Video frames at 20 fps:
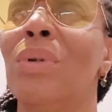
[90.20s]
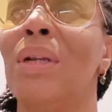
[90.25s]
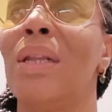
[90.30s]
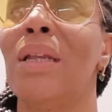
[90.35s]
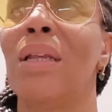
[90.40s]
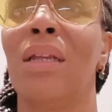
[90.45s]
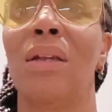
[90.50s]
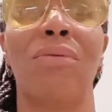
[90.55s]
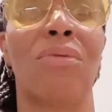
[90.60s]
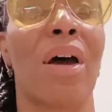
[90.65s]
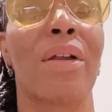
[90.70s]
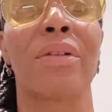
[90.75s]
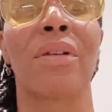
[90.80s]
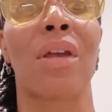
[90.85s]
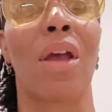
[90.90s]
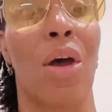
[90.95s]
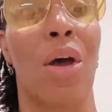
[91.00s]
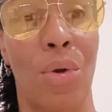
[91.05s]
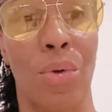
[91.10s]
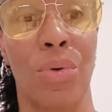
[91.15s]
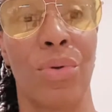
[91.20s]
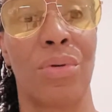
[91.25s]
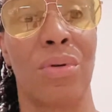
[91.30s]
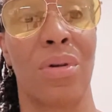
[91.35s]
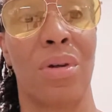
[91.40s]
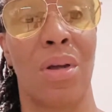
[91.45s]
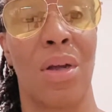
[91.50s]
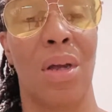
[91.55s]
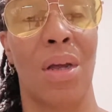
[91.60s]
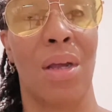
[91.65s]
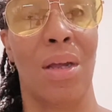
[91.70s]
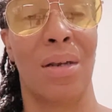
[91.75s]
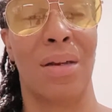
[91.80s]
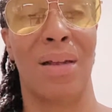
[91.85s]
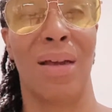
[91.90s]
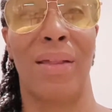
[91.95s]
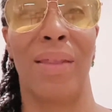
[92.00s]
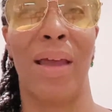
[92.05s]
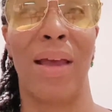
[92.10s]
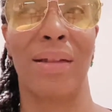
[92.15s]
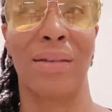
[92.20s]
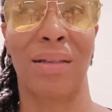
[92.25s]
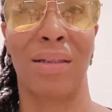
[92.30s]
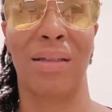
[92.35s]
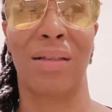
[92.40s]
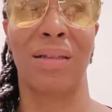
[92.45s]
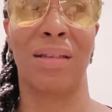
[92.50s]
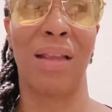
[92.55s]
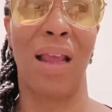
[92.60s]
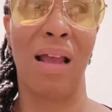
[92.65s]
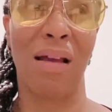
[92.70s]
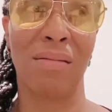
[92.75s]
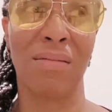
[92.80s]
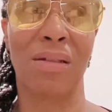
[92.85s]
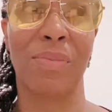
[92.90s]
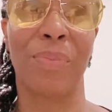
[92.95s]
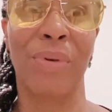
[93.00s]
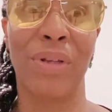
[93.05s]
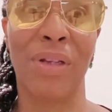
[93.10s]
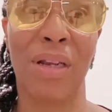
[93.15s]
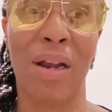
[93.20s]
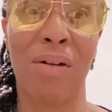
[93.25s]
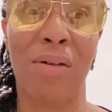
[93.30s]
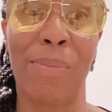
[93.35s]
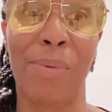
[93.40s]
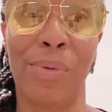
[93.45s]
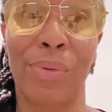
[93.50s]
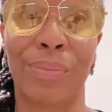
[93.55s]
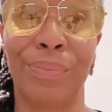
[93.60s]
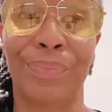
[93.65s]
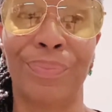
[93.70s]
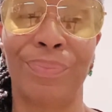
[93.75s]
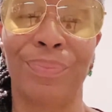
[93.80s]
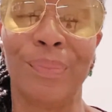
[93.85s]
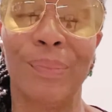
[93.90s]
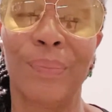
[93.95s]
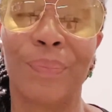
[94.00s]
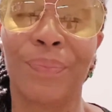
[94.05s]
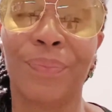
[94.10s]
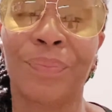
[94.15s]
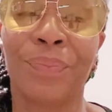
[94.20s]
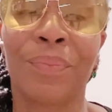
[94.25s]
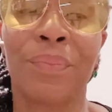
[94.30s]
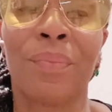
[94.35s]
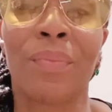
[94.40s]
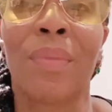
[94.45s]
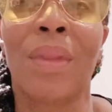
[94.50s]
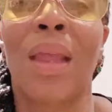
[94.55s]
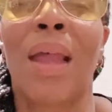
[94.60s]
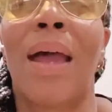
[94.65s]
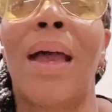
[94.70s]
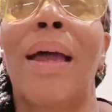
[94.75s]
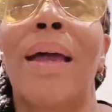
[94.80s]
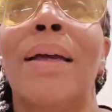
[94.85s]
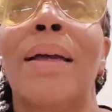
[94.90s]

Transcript: run code. Now that sounds pretty terrible. And